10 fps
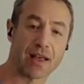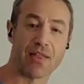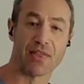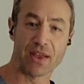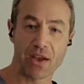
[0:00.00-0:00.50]

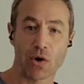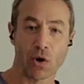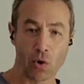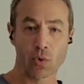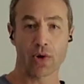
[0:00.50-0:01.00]
They
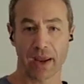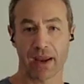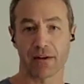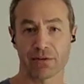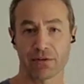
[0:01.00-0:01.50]
all
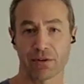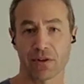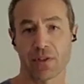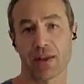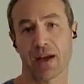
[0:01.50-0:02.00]
have
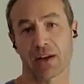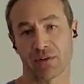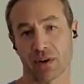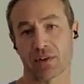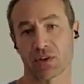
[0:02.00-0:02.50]
their
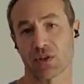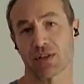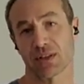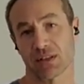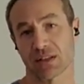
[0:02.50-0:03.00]

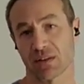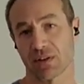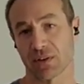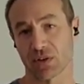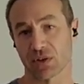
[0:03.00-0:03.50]
advantages and
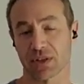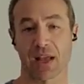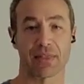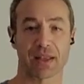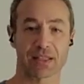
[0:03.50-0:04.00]
disadvantages,
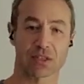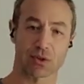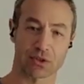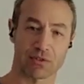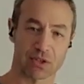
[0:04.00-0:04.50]
and that's
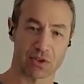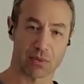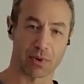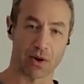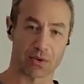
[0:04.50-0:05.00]
not a video
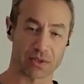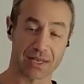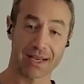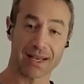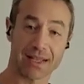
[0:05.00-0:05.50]
about this.
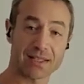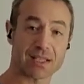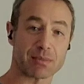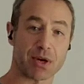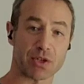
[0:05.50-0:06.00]
This
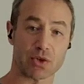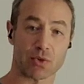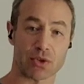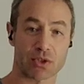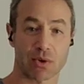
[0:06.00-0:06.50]
is my
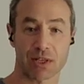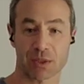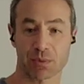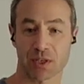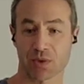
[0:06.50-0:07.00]
choice. So
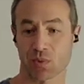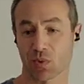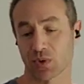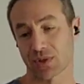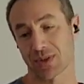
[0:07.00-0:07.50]
express
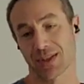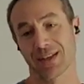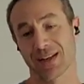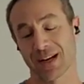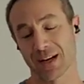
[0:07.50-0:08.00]
was
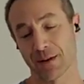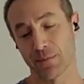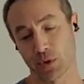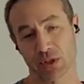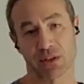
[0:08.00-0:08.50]

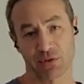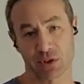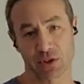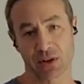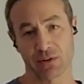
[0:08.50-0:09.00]
not
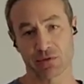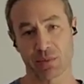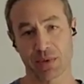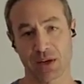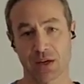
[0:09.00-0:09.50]
sufficient enough for
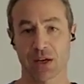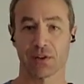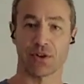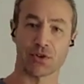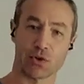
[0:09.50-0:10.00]
me.
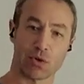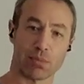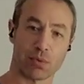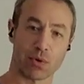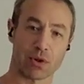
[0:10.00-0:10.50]
The dual
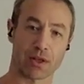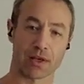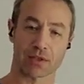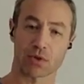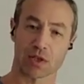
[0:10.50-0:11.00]
boiler
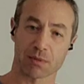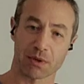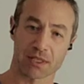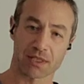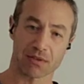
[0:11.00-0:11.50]
is too
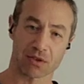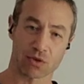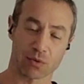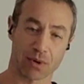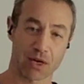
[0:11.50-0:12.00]
expensive and
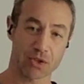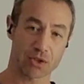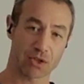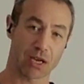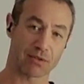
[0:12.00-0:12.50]
too much.
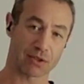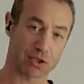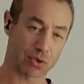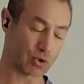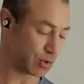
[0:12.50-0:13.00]
If it's
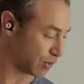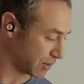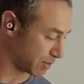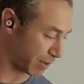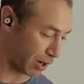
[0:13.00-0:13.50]
your
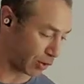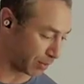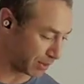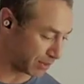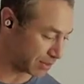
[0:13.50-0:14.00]
choice, by all
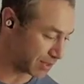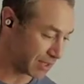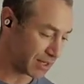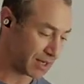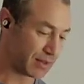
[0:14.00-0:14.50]
means,
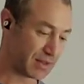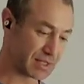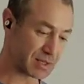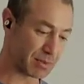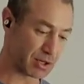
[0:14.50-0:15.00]
this
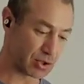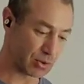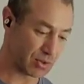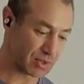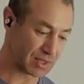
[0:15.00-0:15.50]
is my
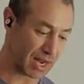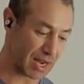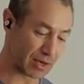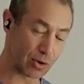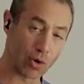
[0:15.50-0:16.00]
choice,
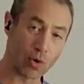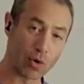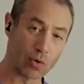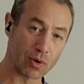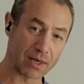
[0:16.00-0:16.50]
and
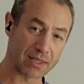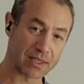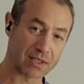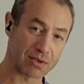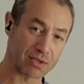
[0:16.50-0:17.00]
all
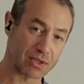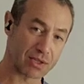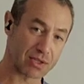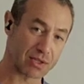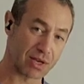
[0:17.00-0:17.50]
accessories
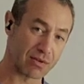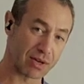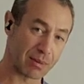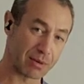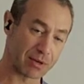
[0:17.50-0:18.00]
that I
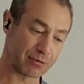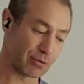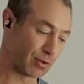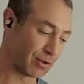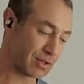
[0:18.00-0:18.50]
recommend
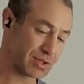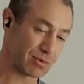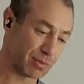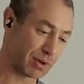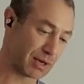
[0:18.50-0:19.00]
for this
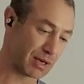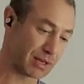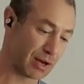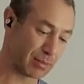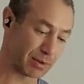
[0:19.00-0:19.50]
will be
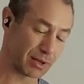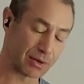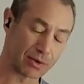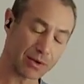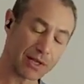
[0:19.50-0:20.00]
down
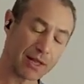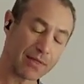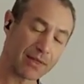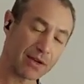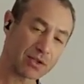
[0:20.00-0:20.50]
below.
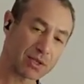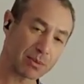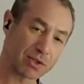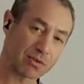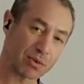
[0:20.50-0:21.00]
Thank you so
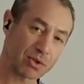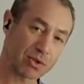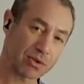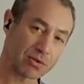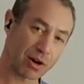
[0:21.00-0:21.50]
much for
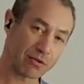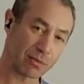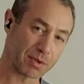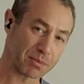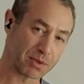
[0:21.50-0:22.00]
watching. Greg from
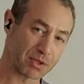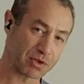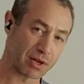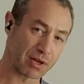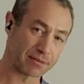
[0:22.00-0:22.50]
Brisbane,
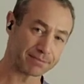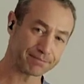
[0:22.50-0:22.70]
Australia.